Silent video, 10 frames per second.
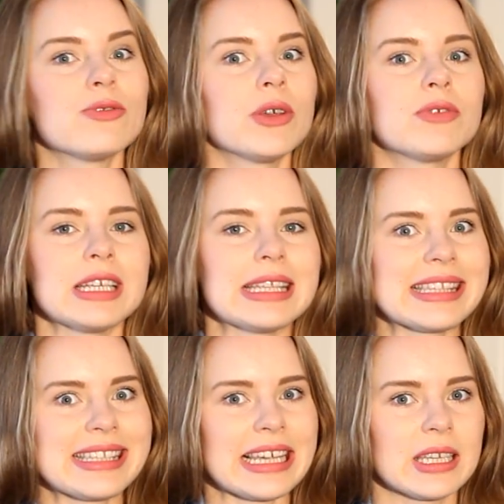15th,
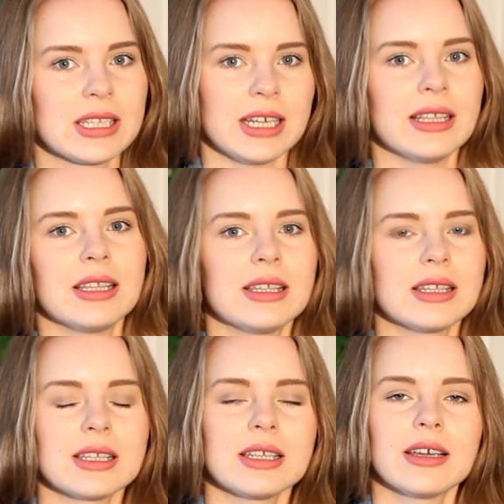
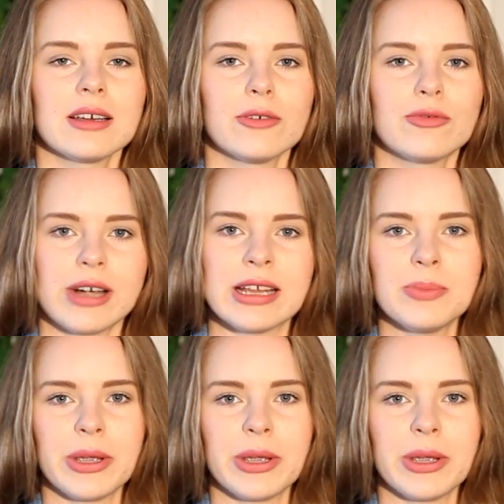16th fret,